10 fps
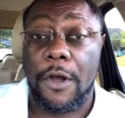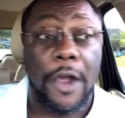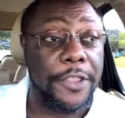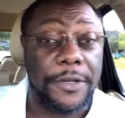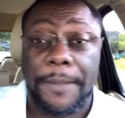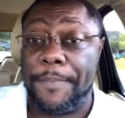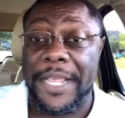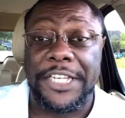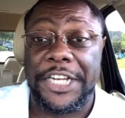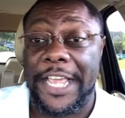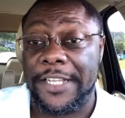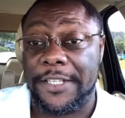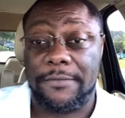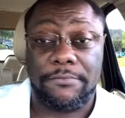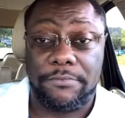or the
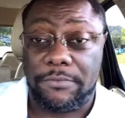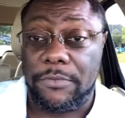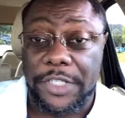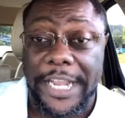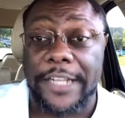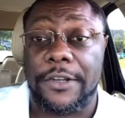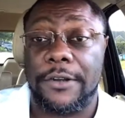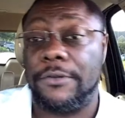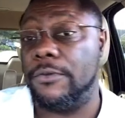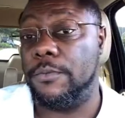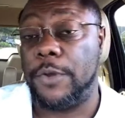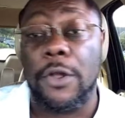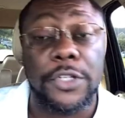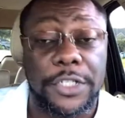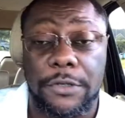BGS sector.
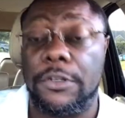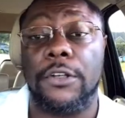Those